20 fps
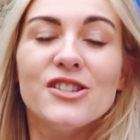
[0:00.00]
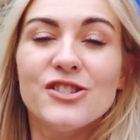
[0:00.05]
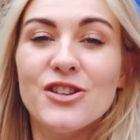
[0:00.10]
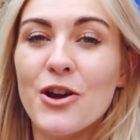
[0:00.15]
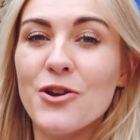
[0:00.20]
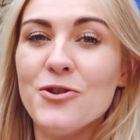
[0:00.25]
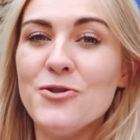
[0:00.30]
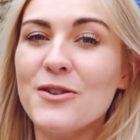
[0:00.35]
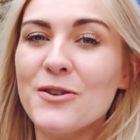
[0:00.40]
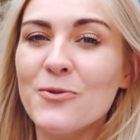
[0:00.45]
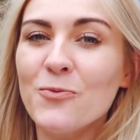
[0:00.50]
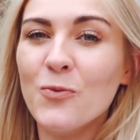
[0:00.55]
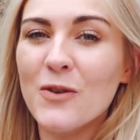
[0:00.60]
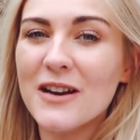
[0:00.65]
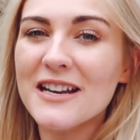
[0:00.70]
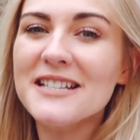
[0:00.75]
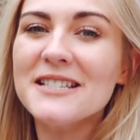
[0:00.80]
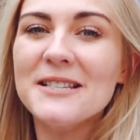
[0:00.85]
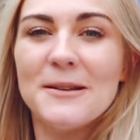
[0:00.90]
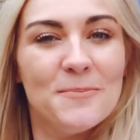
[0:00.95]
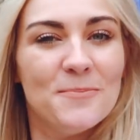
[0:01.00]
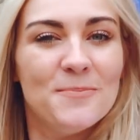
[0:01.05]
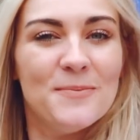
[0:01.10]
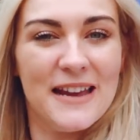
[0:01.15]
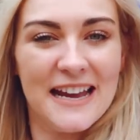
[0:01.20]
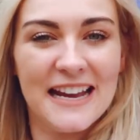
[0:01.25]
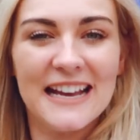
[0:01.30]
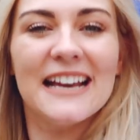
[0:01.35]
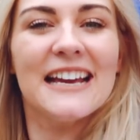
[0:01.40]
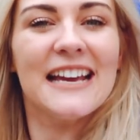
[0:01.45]
So you can win some
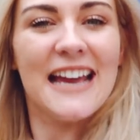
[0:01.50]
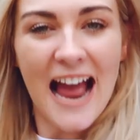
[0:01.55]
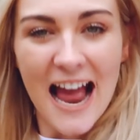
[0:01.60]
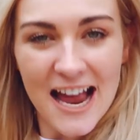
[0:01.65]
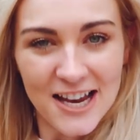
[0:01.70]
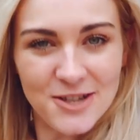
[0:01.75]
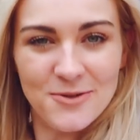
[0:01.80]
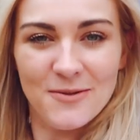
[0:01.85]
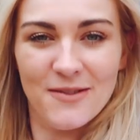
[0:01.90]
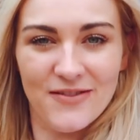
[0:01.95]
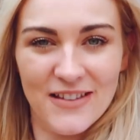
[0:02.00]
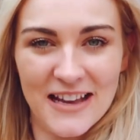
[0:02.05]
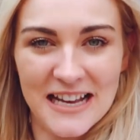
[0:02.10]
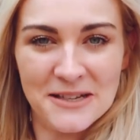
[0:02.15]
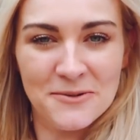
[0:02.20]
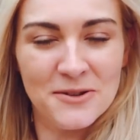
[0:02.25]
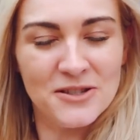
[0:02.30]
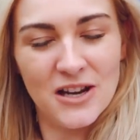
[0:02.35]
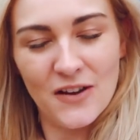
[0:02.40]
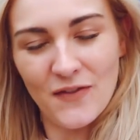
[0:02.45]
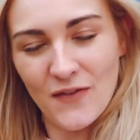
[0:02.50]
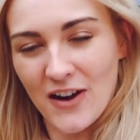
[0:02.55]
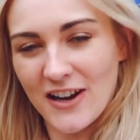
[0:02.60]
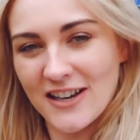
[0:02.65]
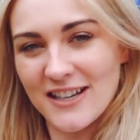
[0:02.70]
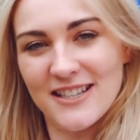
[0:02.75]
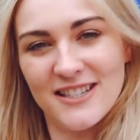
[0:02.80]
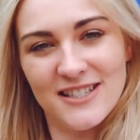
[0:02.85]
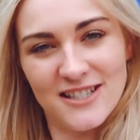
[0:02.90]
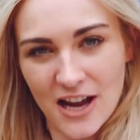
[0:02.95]
big cash with this, which I
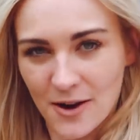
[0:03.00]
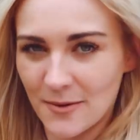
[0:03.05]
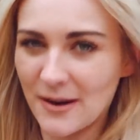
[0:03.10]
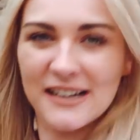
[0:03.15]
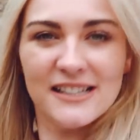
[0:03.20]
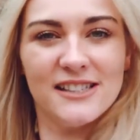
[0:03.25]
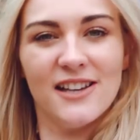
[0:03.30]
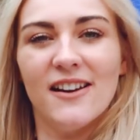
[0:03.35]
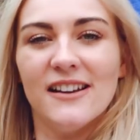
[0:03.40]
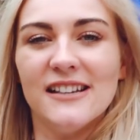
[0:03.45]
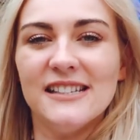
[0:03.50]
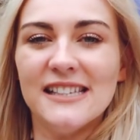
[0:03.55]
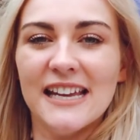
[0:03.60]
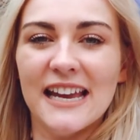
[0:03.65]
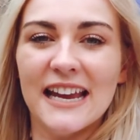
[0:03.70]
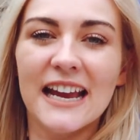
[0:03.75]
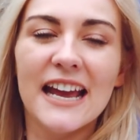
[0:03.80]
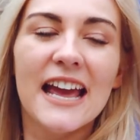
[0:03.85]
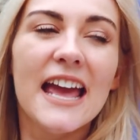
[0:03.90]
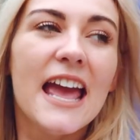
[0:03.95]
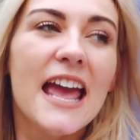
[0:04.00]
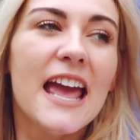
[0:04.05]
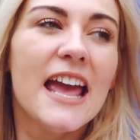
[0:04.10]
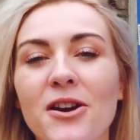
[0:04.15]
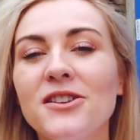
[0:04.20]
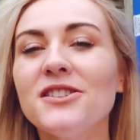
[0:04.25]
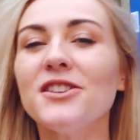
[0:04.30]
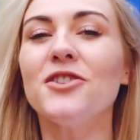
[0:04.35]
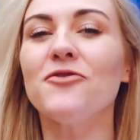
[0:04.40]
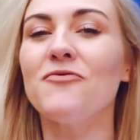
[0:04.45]
find so exciting.
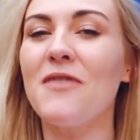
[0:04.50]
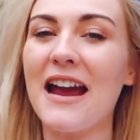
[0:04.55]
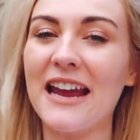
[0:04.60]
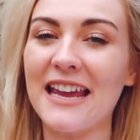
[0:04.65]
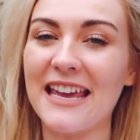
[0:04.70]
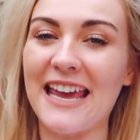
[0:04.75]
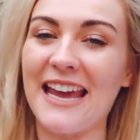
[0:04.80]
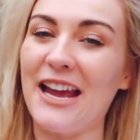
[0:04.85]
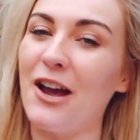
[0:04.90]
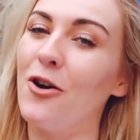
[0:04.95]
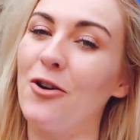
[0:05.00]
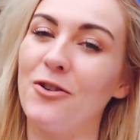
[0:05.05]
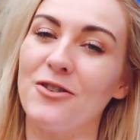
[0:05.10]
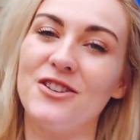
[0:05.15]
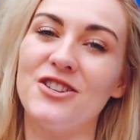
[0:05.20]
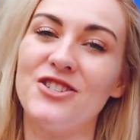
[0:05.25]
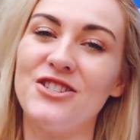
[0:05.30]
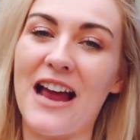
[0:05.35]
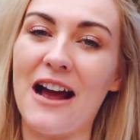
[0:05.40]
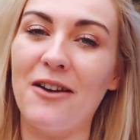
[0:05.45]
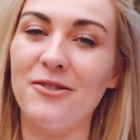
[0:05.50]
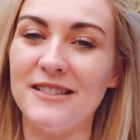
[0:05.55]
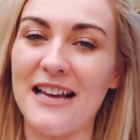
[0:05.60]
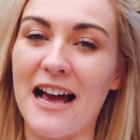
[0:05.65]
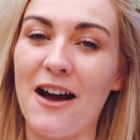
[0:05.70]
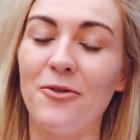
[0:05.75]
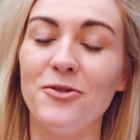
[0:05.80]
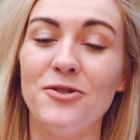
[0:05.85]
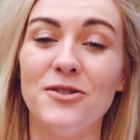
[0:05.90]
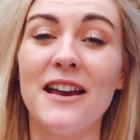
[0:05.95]
Because of the ranking on Shout
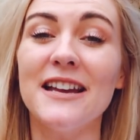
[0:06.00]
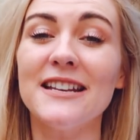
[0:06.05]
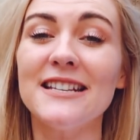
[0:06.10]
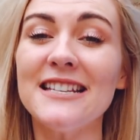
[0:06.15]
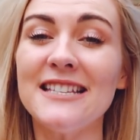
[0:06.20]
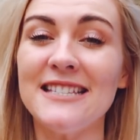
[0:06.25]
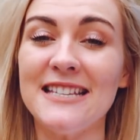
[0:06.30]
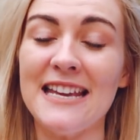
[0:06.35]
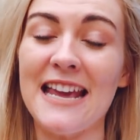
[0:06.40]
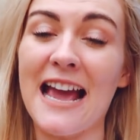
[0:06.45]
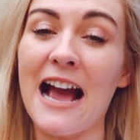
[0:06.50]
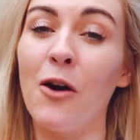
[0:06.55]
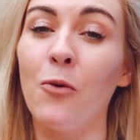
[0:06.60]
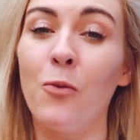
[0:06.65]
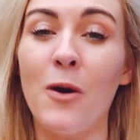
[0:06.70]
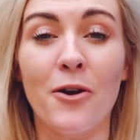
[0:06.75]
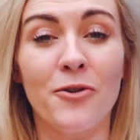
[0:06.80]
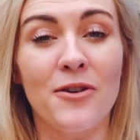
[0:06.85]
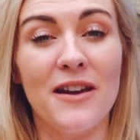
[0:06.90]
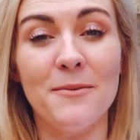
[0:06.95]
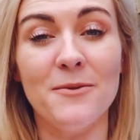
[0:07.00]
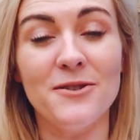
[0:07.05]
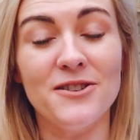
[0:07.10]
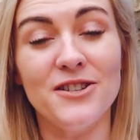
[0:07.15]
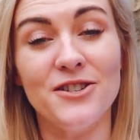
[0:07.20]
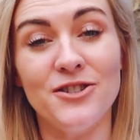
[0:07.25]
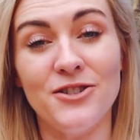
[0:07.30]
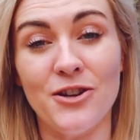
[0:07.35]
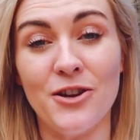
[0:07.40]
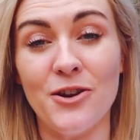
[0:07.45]
Out, you get to see how well your
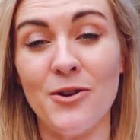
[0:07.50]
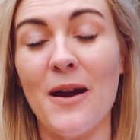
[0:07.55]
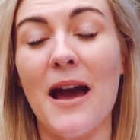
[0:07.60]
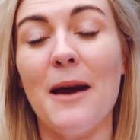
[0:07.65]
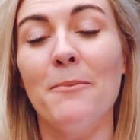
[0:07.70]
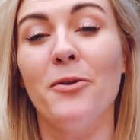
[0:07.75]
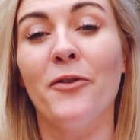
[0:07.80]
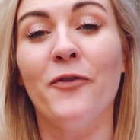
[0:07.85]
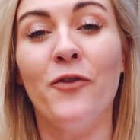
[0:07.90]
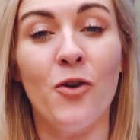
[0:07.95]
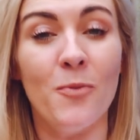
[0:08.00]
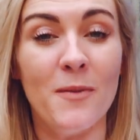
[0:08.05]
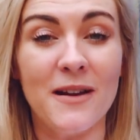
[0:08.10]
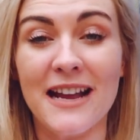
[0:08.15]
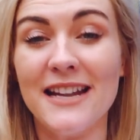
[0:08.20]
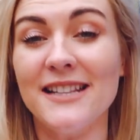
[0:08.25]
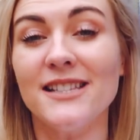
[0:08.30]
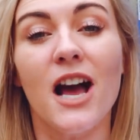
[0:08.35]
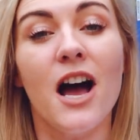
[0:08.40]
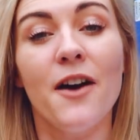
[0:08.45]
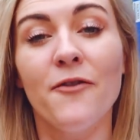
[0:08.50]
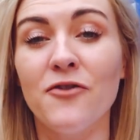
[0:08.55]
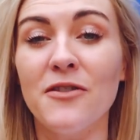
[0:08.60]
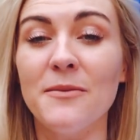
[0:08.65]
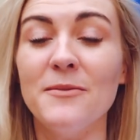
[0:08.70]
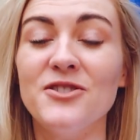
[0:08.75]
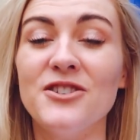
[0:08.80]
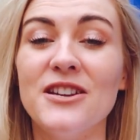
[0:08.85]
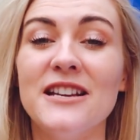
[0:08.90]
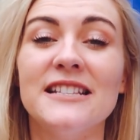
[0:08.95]
images do and perform against other
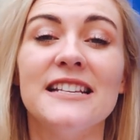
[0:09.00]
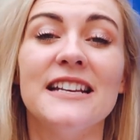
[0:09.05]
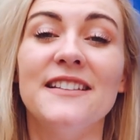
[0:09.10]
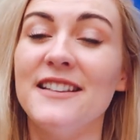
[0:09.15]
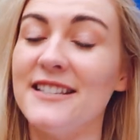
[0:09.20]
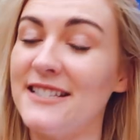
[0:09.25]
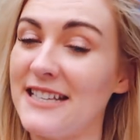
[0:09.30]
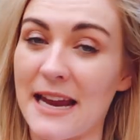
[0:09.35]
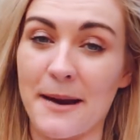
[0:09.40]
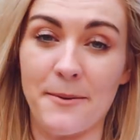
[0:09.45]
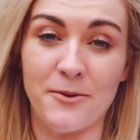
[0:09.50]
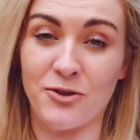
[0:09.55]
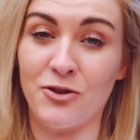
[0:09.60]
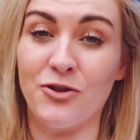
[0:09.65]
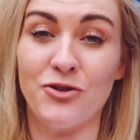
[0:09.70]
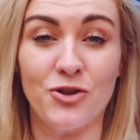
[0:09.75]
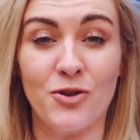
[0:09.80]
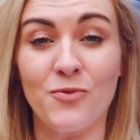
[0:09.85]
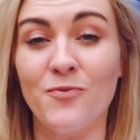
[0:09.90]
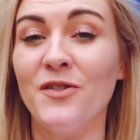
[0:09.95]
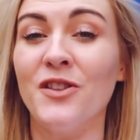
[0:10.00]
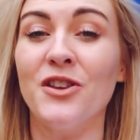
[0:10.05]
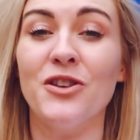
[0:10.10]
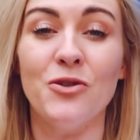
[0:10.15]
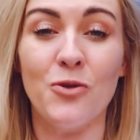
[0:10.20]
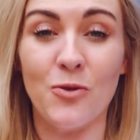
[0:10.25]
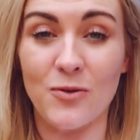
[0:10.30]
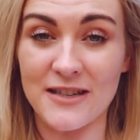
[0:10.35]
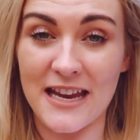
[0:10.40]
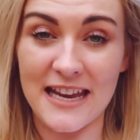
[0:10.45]
images in the same sort of genre that
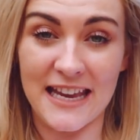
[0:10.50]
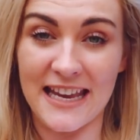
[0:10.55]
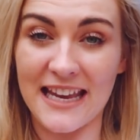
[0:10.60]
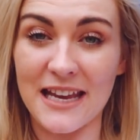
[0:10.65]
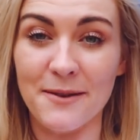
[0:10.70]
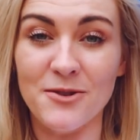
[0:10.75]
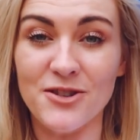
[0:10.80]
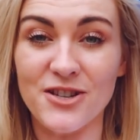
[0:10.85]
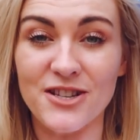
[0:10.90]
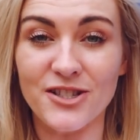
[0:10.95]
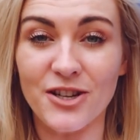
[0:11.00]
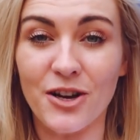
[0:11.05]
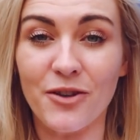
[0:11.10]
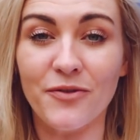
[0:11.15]
you're taking images